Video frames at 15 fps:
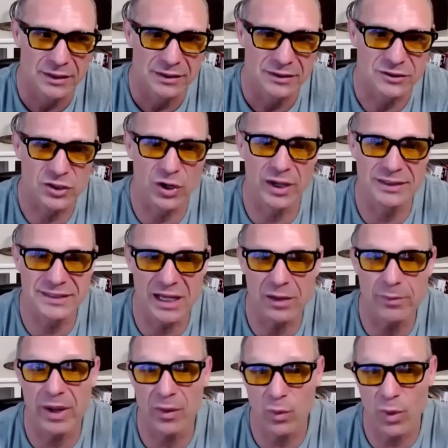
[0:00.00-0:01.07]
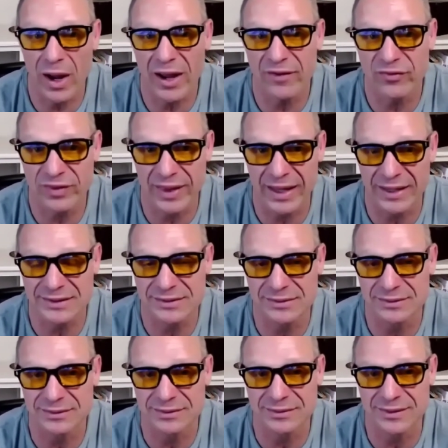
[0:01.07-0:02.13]
So I tell my wife that
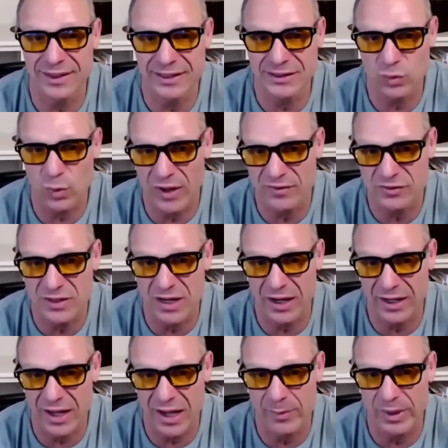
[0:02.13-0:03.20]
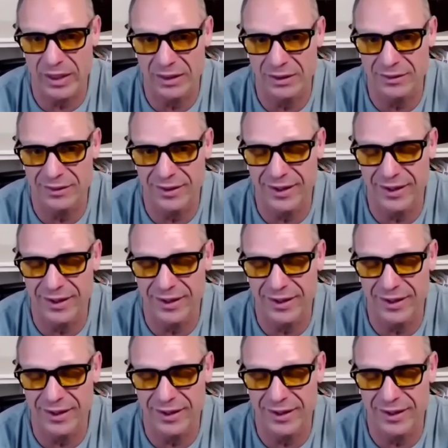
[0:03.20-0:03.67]
his wife's not coming.